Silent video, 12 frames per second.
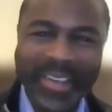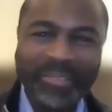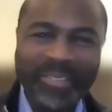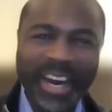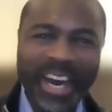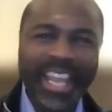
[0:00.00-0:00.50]

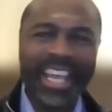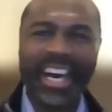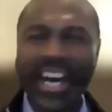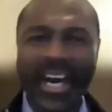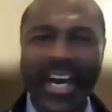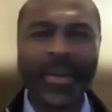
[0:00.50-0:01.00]
But
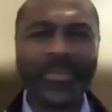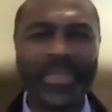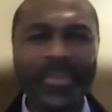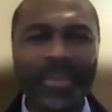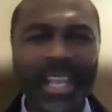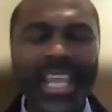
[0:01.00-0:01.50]
um,
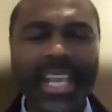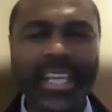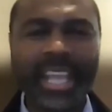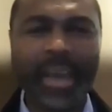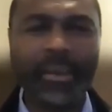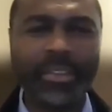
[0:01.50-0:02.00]

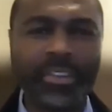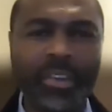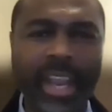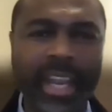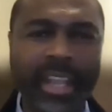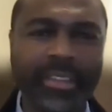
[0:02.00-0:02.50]
Meleika, that was
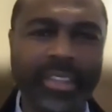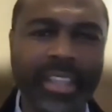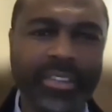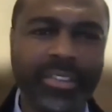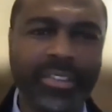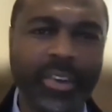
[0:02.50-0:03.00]
great. It's,
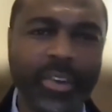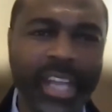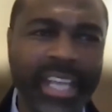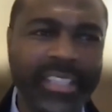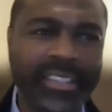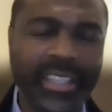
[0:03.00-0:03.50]
it's, so
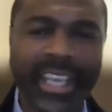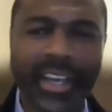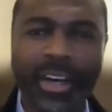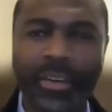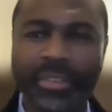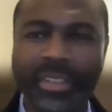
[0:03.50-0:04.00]
nice to kick
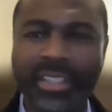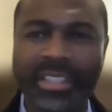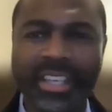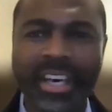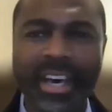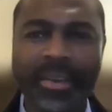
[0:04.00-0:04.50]
off
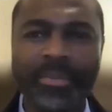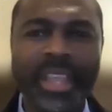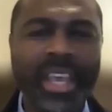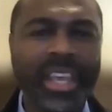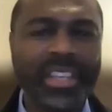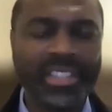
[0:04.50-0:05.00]
this um,
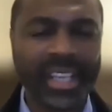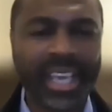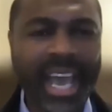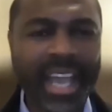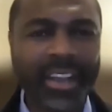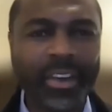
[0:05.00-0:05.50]

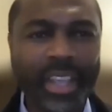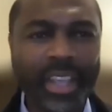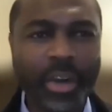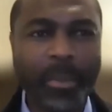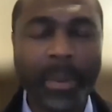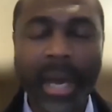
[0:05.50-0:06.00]
Chicago
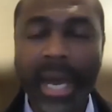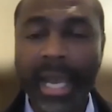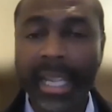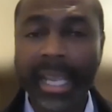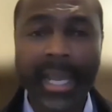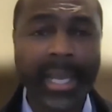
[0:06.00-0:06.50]
Heal
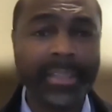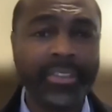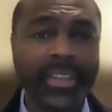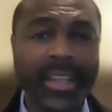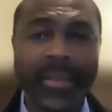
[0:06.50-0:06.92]
podcast.